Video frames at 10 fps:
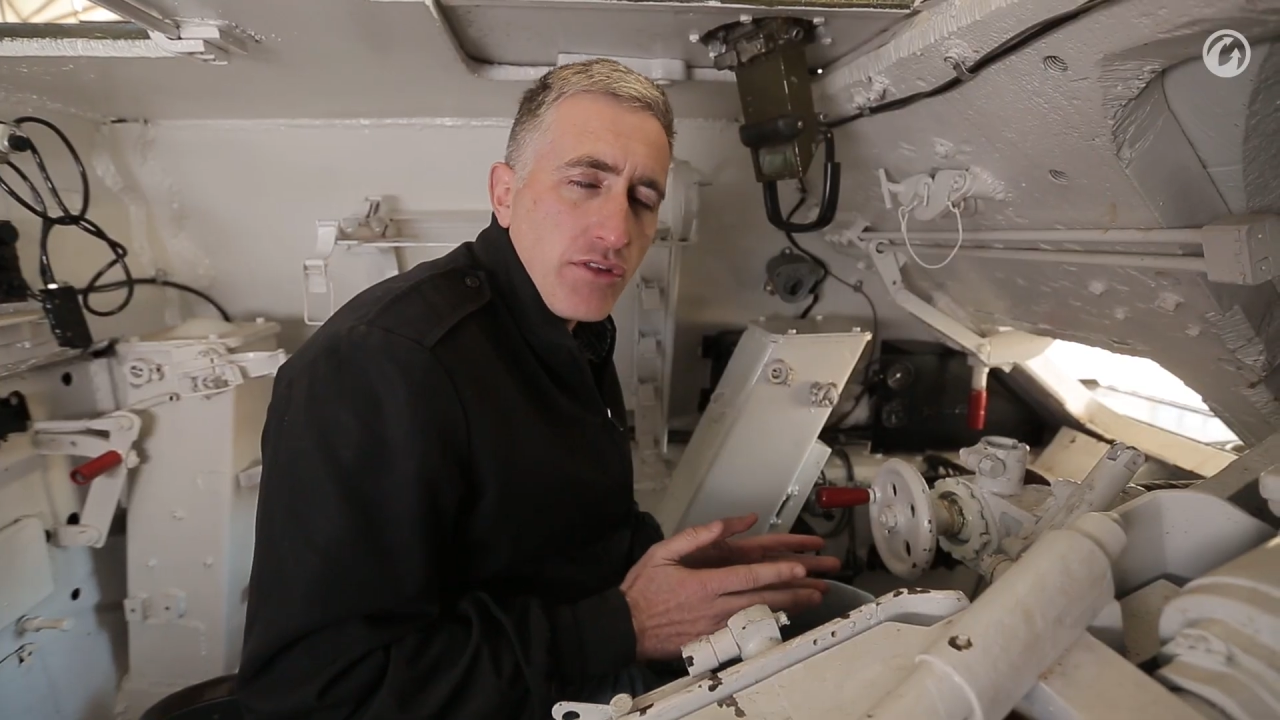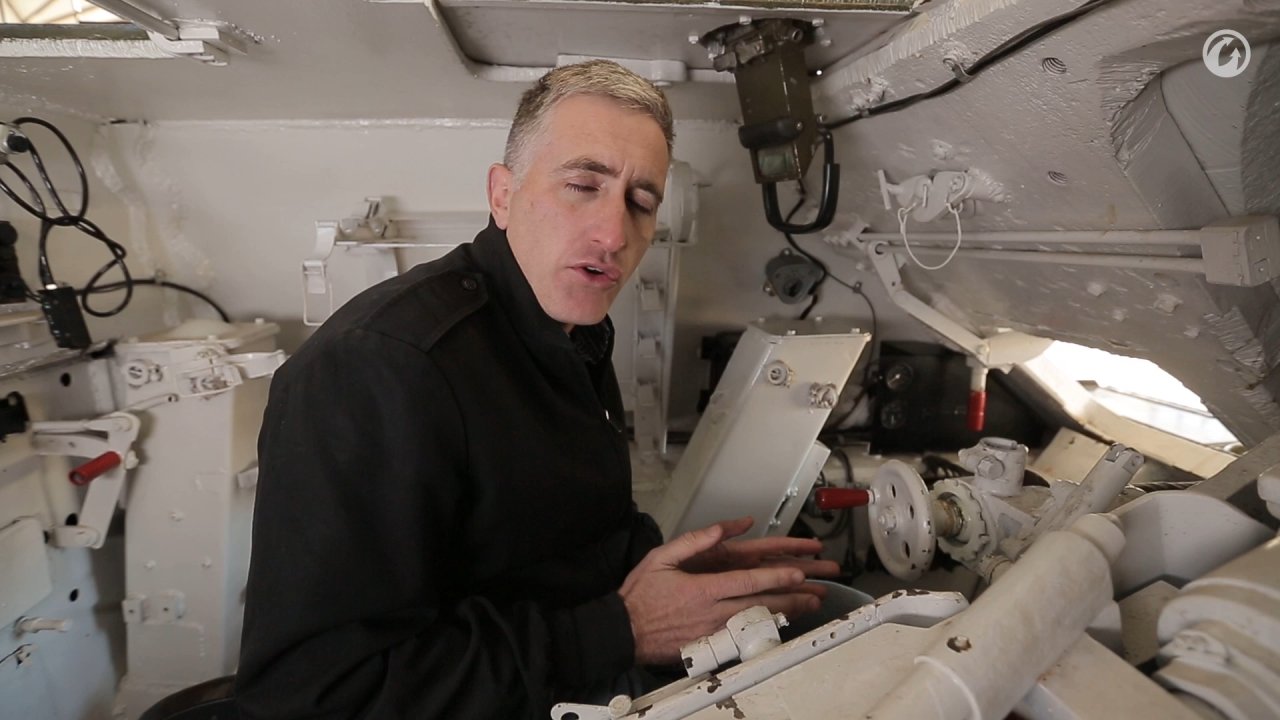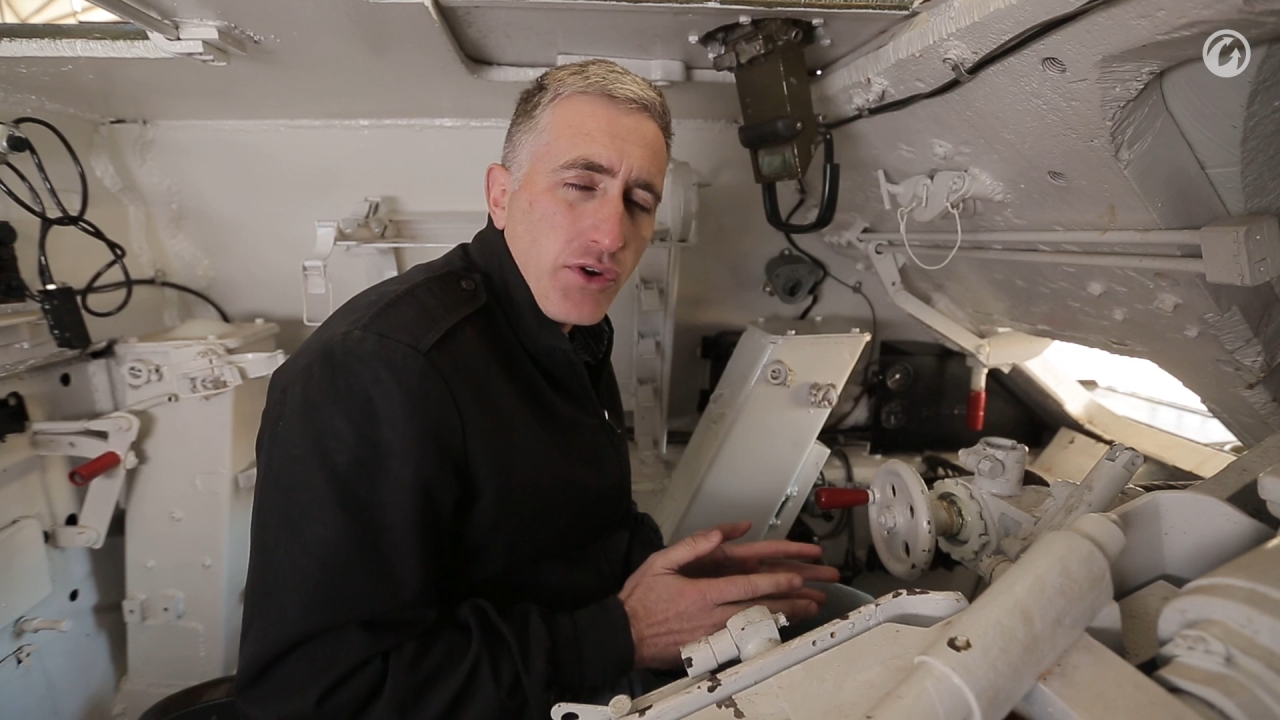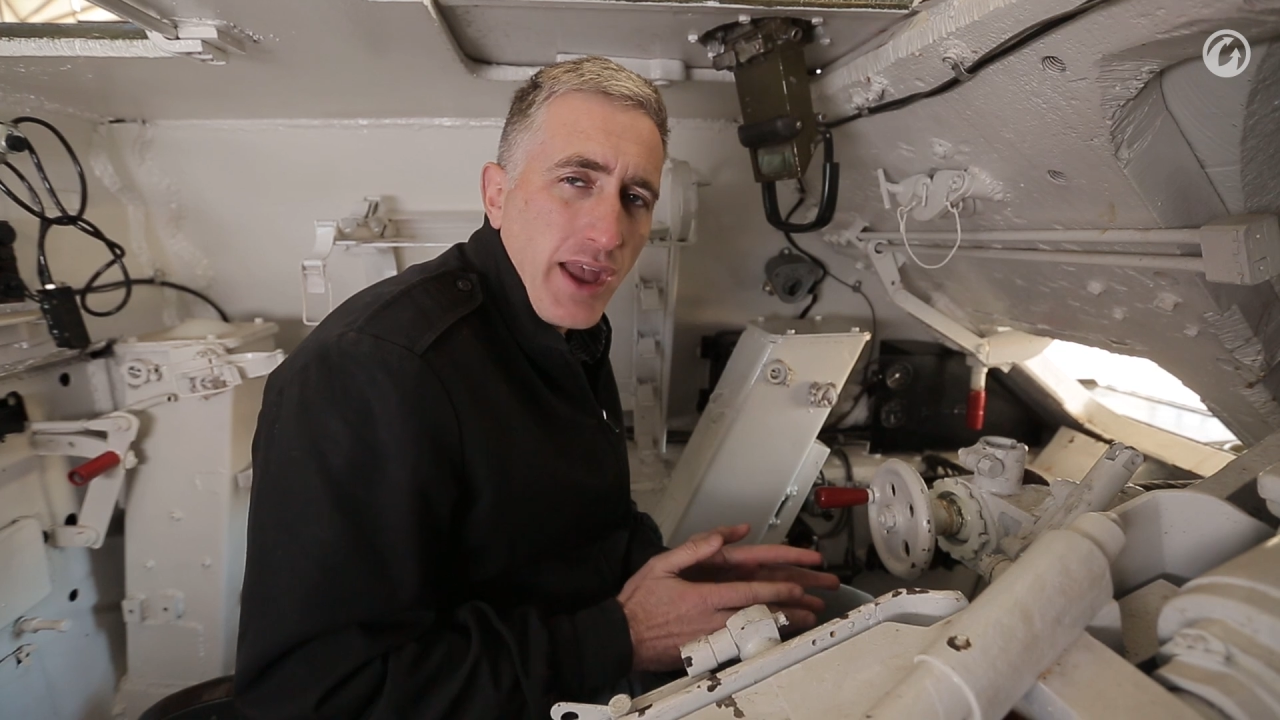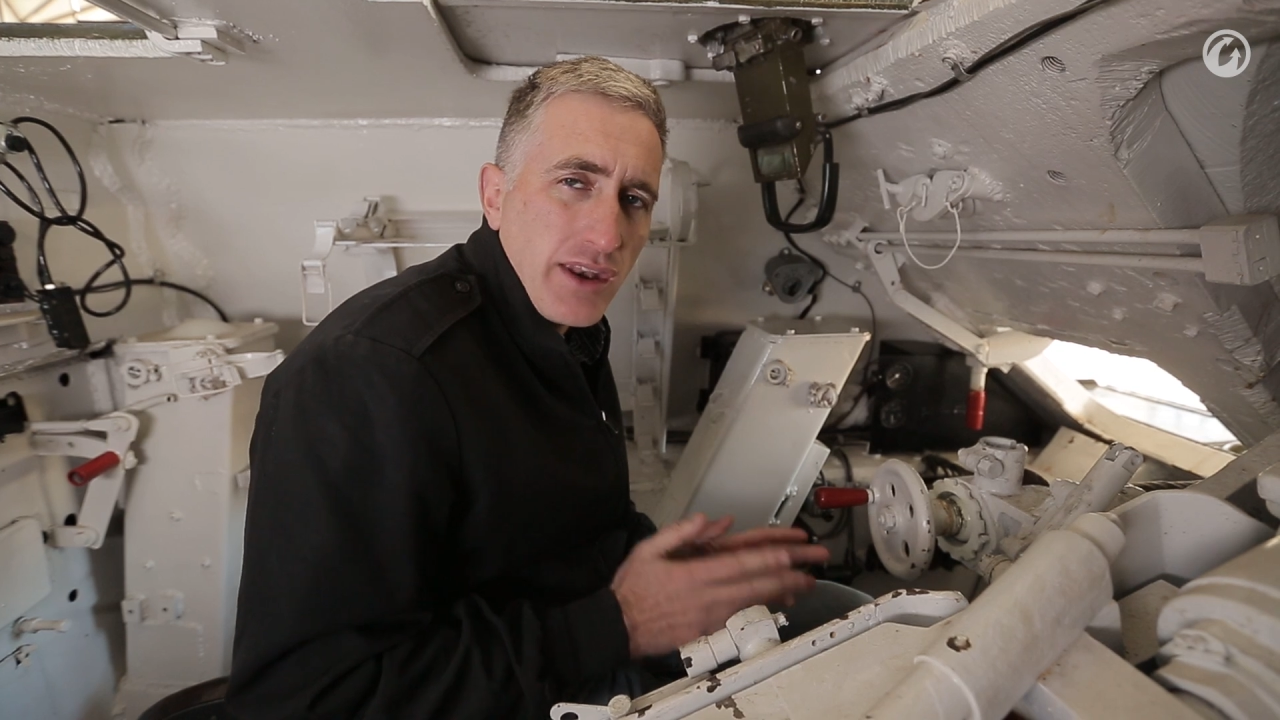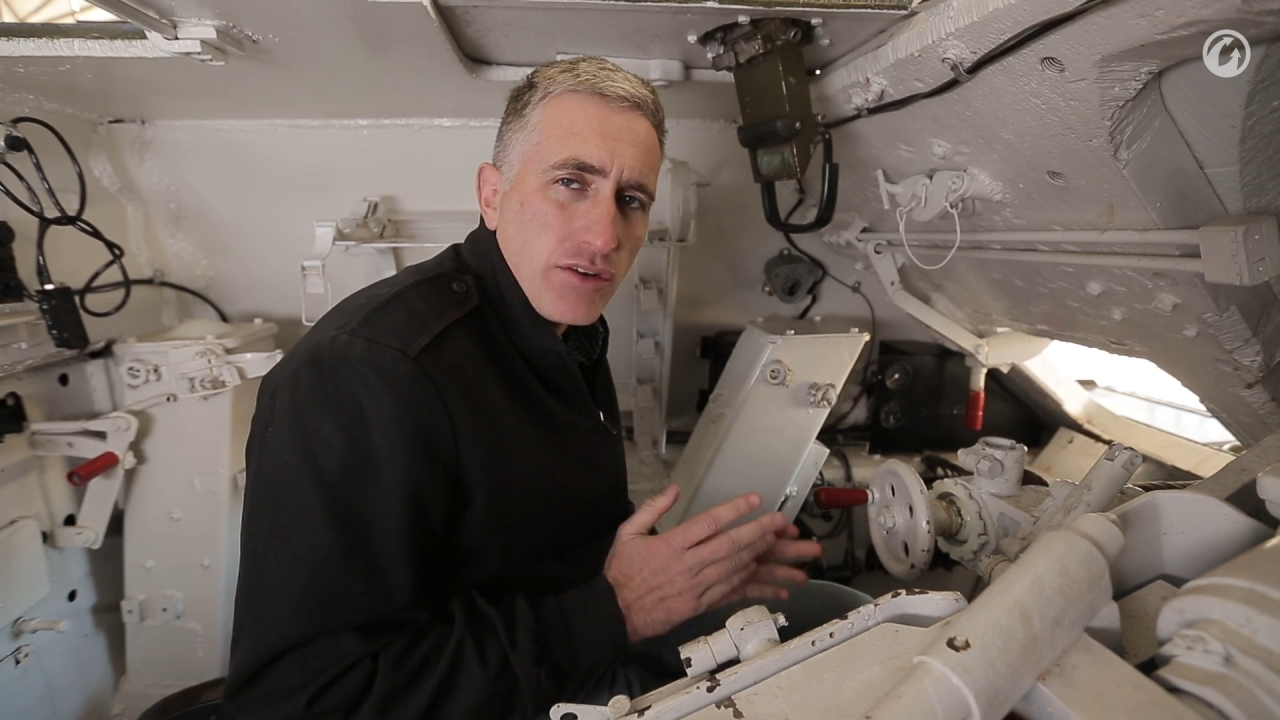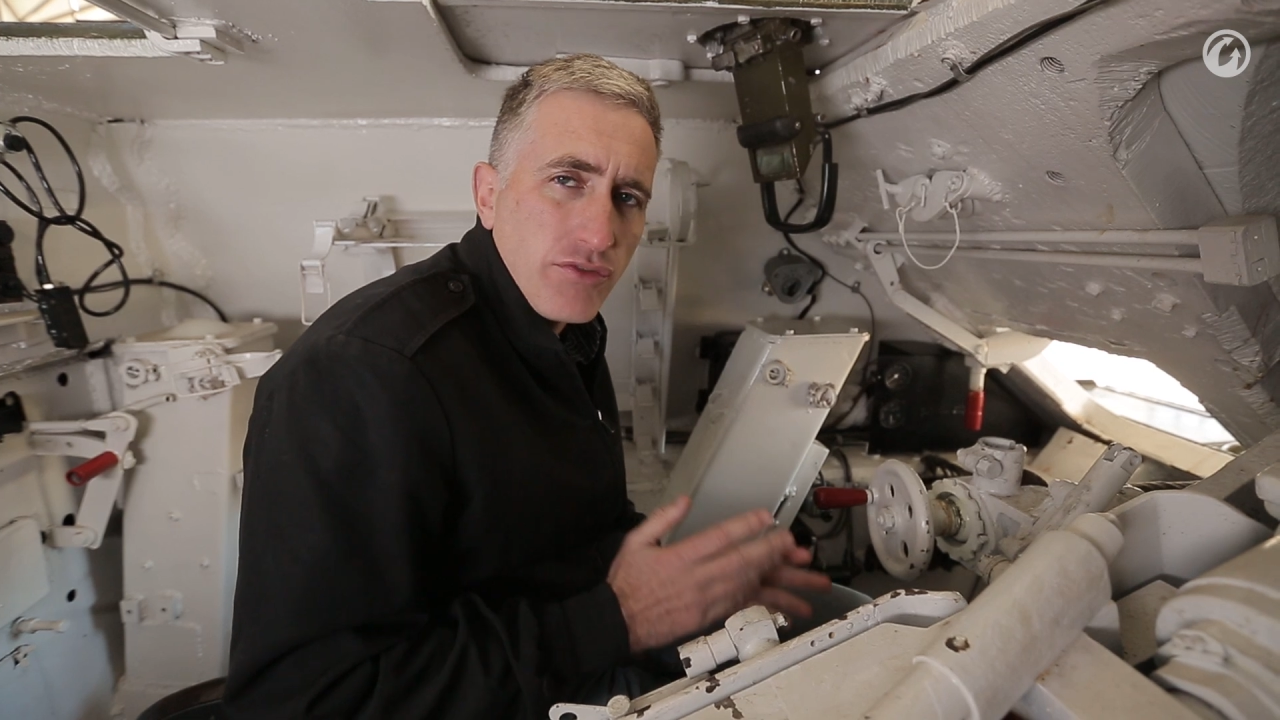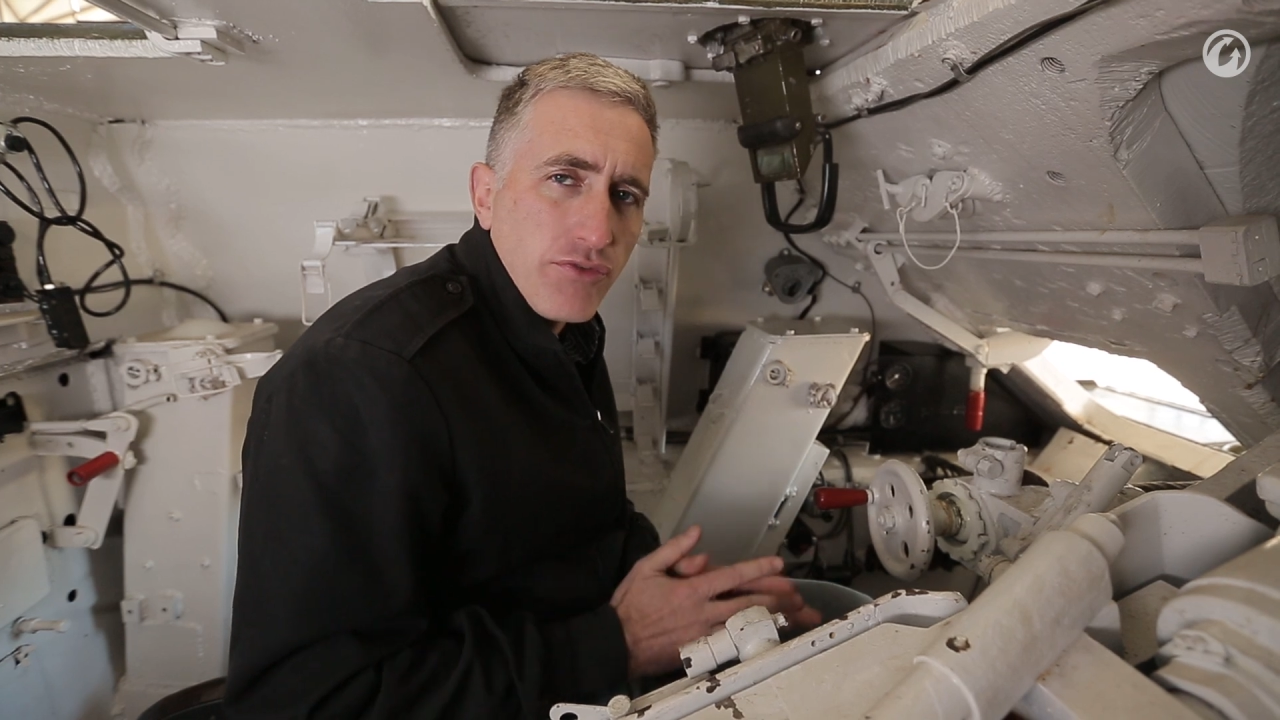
located